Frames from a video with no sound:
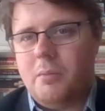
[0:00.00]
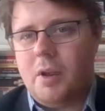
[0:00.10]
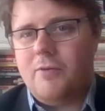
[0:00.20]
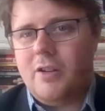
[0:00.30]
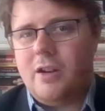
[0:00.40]

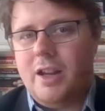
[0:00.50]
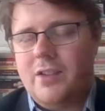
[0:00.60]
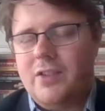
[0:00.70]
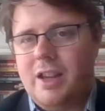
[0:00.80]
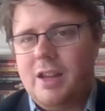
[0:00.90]
But there
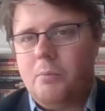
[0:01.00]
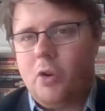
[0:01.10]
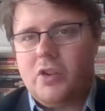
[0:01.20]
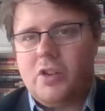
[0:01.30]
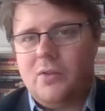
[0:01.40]
is a
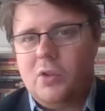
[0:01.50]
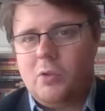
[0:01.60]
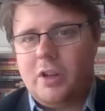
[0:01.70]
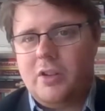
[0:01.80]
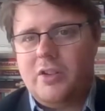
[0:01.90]
positive
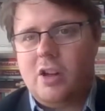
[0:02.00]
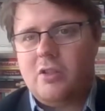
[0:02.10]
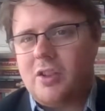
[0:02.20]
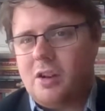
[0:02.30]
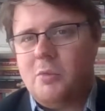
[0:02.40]
story to tell
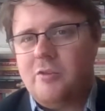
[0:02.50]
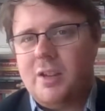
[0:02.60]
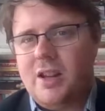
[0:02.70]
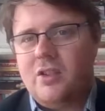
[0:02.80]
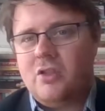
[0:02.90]
because our
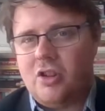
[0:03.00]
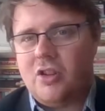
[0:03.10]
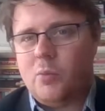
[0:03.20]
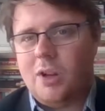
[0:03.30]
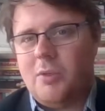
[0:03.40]
movement isn't
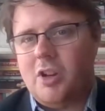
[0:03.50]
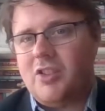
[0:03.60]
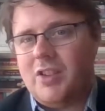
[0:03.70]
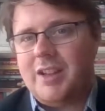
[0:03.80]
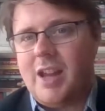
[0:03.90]
just one which
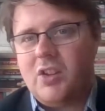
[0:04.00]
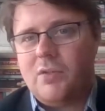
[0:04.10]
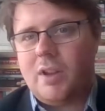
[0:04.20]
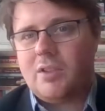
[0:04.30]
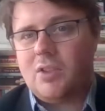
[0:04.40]
is against
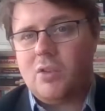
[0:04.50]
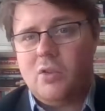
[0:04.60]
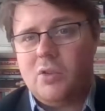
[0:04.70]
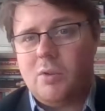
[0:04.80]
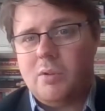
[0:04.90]
things, it's
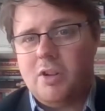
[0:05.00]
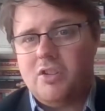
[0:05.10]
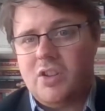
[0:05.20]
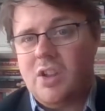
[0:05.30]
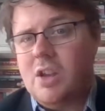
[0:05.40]
also one
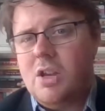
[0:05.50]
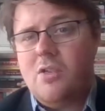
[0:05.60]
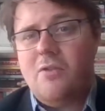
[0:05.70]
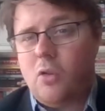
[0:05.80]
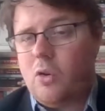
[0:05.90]
which is
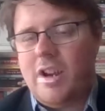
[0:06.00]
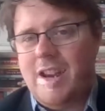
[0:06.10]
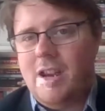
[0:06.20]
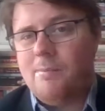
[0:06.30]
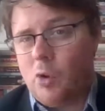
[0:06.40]
for
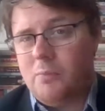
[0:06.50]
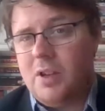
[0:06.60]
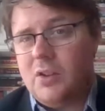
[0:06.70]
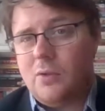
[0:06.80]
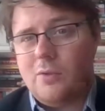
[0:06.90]
a more
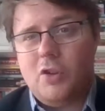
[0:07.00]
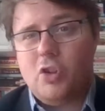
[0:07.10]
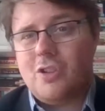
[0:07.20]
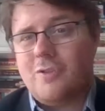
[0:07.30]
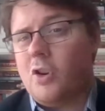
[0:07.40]
peaceful
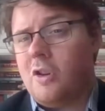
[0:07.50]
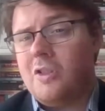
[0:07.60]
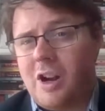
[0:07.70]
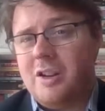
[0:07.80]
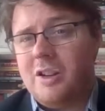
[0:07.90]
future, for an
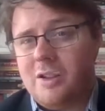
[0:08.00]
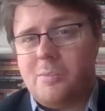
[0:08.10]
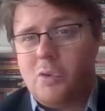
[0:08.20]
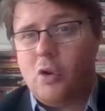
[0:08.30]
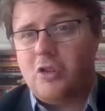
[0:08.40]
alternative
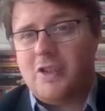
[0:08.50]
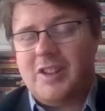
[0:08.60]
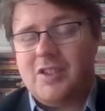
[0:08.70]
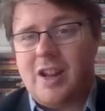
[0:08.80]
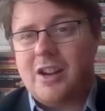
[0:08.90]
approach to
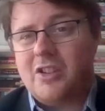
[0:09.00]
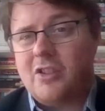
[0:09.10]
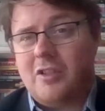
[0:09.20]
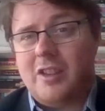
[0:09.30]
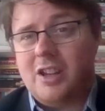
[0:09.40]

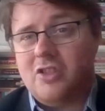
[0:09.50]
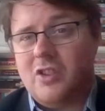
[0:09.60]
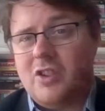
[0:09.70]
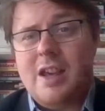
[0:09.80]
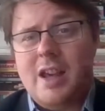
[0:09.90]
international
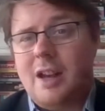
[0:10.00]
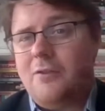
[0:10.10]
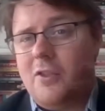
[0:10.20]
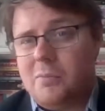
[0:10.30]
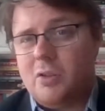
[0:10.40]
relations,
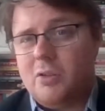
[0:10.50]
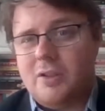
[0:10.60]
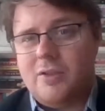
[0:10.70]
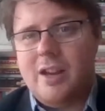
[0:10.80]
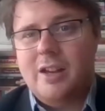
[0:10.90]
and for
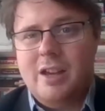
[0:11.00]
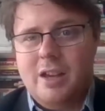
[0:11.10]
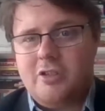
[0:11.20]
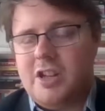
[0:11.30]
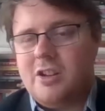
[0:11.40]
building that
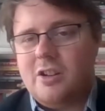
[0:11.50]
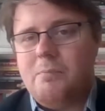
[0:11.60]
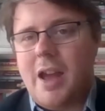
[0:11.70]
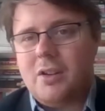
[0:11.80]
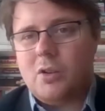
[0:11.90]
greener,
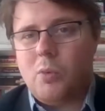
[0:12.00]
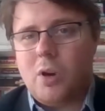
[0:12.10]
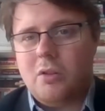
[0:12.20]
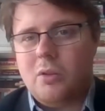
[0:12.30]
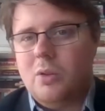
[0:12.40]
better
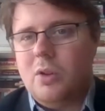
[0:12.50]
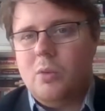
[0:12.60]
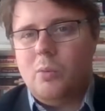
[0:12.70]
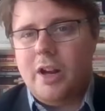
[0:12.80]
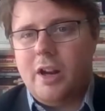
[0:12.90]
world
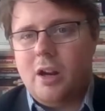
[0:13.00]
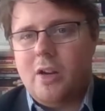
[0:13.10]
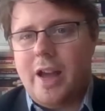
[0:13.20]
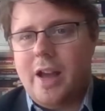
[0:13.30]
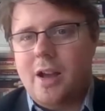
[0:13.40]

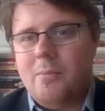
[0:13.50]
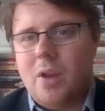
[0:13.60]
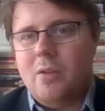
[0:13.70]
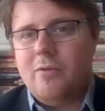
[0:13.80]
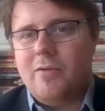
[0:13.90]
where um,
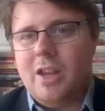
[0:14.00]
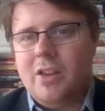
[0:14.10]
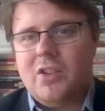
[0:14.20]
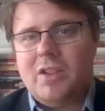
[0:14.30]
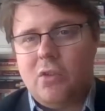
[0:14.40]
the
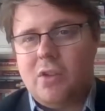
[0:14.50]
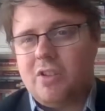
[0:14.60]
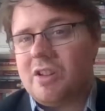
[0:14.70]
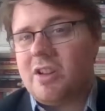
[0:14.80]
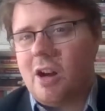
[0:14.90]
skills
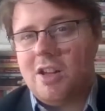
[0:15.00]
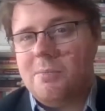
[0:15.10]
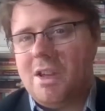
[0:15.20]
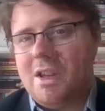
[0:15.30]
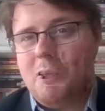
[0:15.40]
which are currently
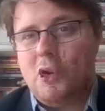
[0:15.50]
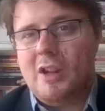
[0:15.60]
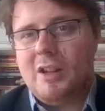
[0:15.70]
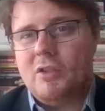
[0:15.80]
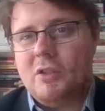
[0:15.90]
being put
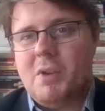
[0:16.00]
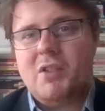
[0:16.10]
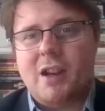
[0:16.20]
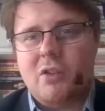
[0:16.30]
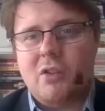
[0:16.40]
into
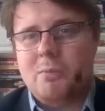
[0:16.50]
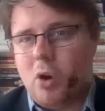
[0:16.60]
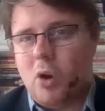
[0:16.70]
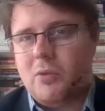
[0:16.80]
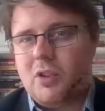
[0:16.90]
missiles and
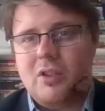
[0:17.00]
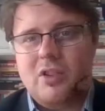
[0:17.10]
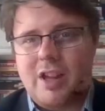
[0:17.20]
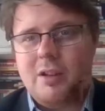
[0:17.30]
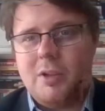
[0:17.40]
bombs are
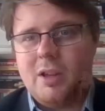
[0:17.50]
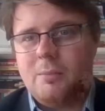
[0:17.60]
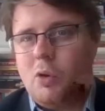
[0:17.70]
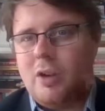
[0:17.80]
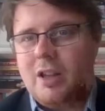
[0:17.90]
instead being
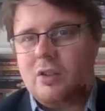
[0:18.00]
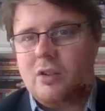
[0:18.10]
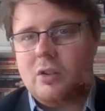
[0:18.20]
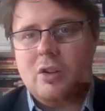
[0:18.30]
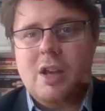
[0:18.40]
put
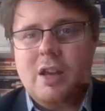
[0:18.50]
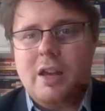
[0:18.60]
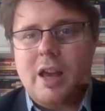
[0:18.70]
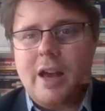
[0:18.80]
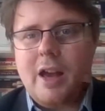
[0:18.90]
into
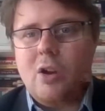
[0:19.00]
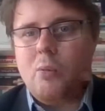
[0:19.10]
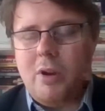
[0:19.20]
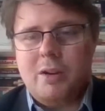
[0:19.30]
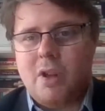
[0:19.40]
uh,
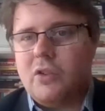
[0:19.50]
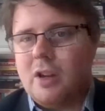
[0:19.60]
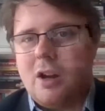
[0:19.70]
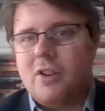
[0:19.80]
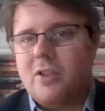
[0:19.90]
windmills
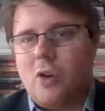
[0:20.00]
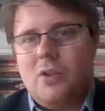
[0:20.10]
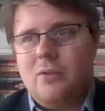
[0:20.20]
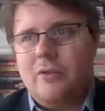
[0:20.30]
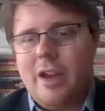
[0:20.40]
and other
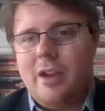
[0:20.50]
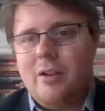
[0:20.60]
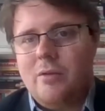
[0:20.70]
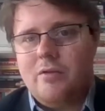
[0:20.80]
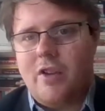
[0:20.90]
forms of,
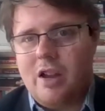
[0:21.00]
uh,